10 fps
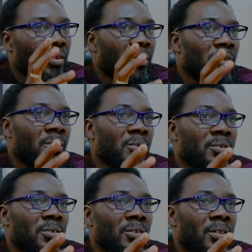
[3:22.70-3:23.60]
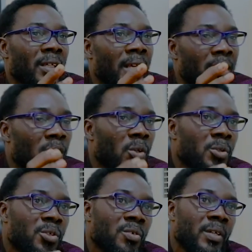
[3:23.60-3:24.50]
you know, get
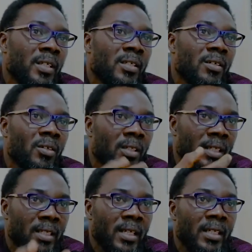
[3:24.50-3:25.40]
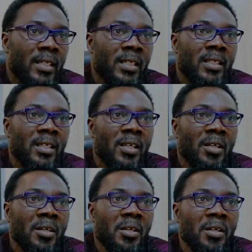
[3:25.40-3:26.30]
close to it, understand it.
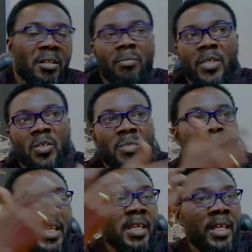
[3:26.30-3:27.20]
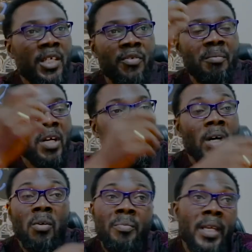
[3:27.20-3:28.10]
Because many years from now, I
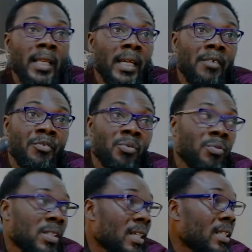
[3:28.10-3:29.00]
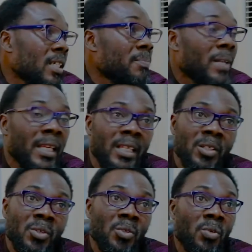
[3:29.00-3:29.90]
won't be alive to start explaining
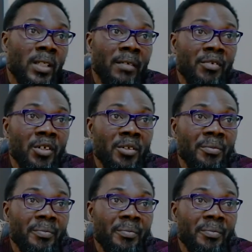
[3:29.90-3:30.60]
to you what I've done.